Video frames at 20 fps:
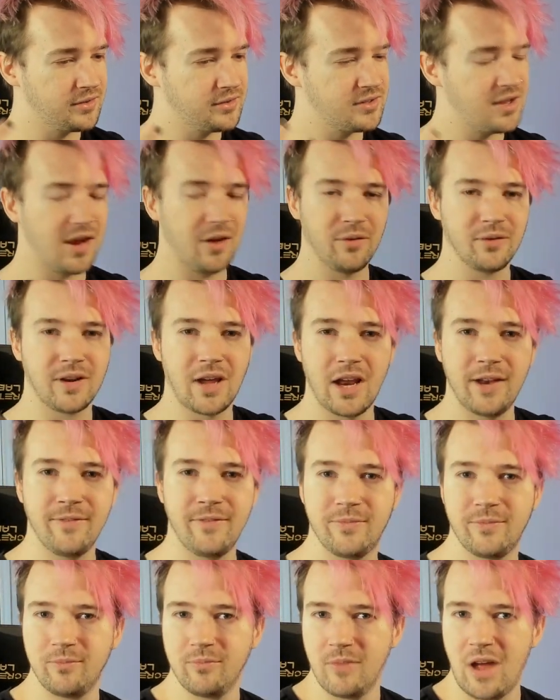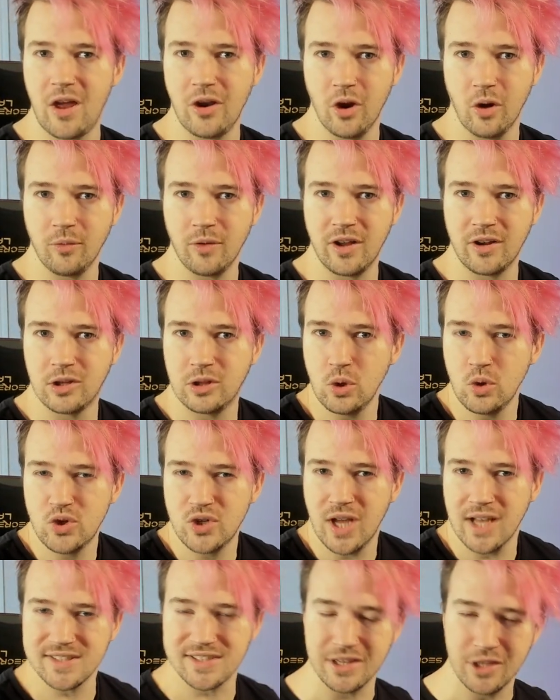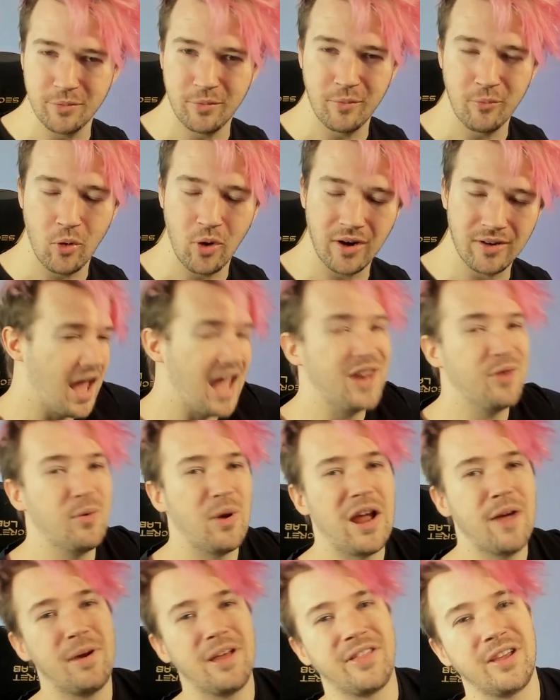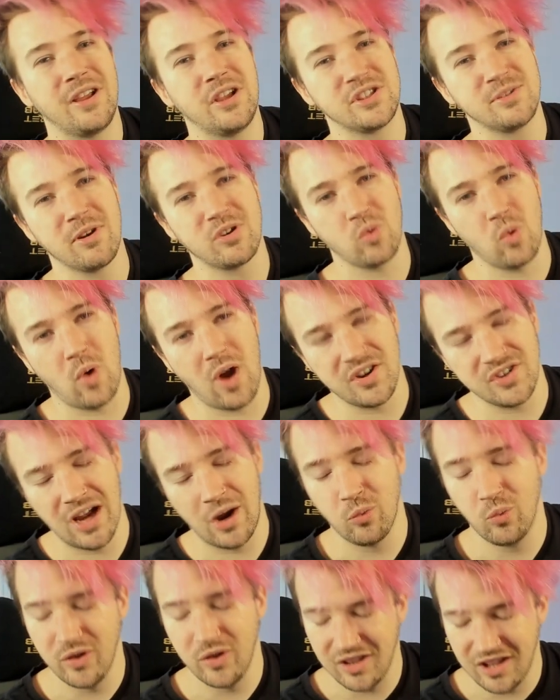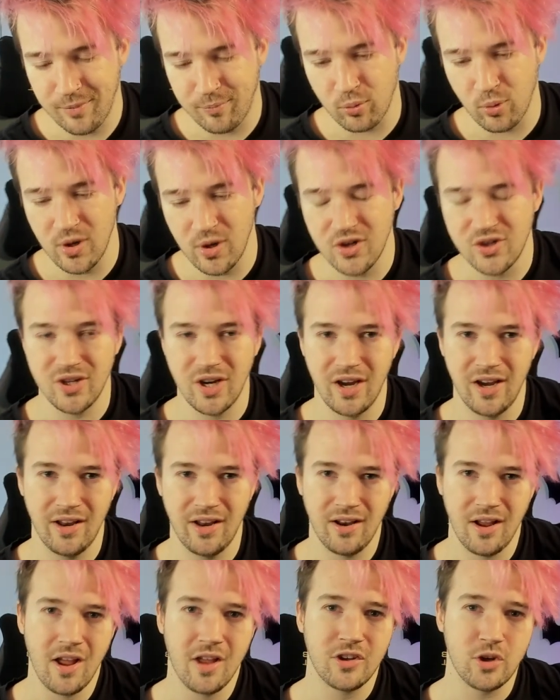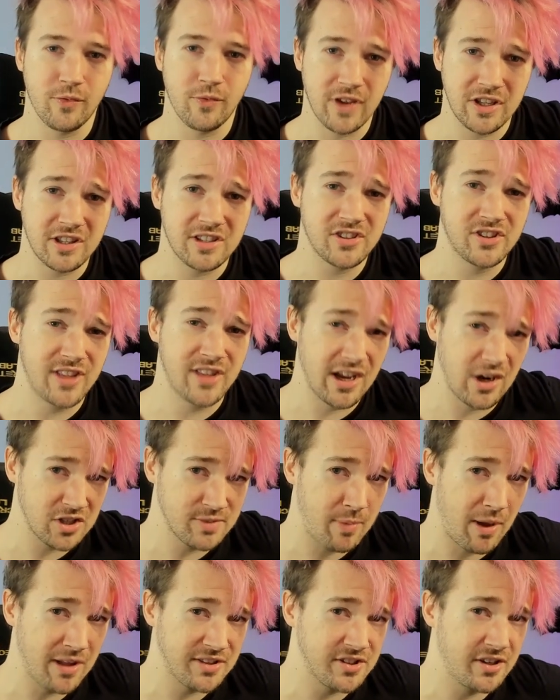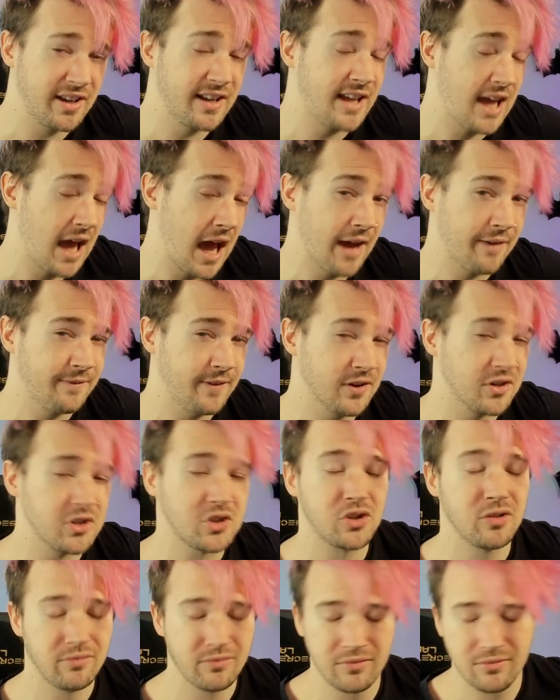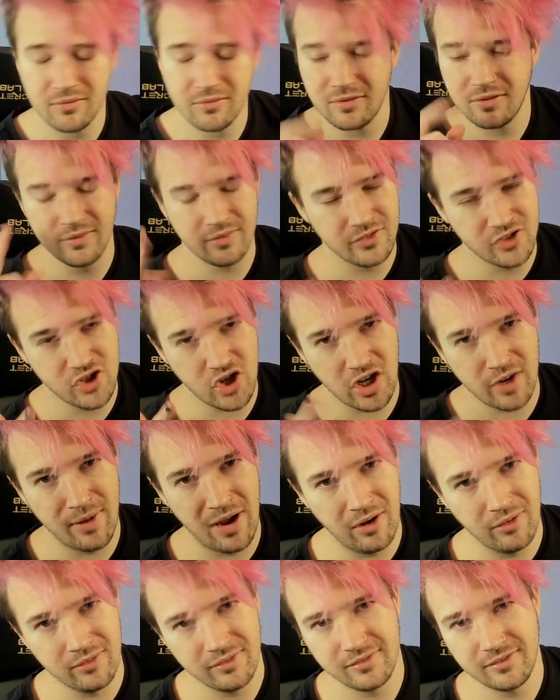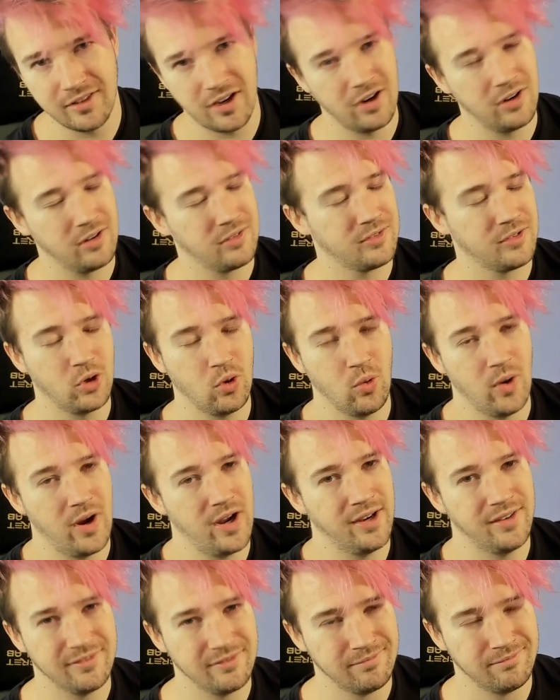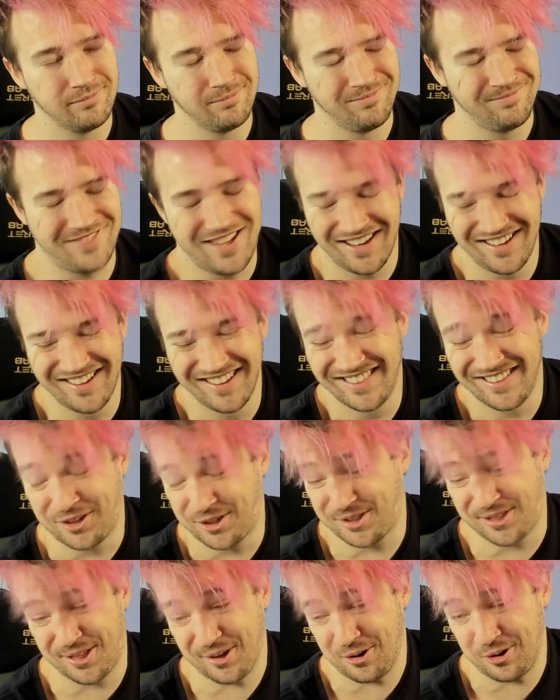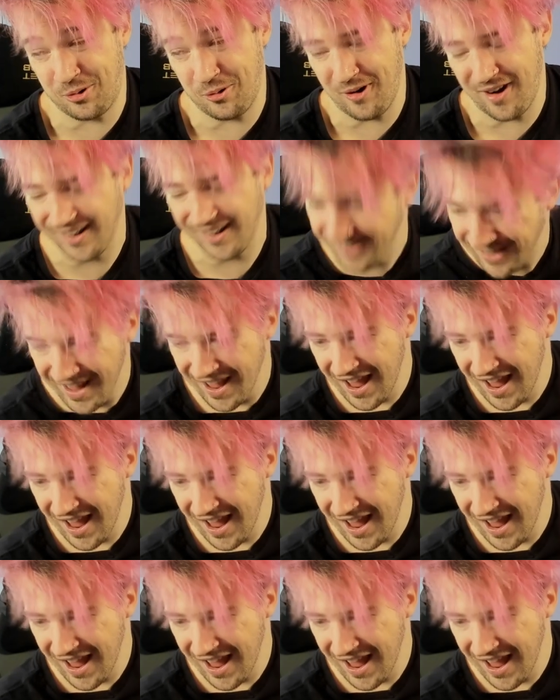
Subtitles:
Now, kind of, I don't know, include you guys a little bit more. Anyway, everybody, thank you so much for watching. I really appreciate it. Don't forget to thank our sponsor, the Catfish. Check them out. They're great. They're great.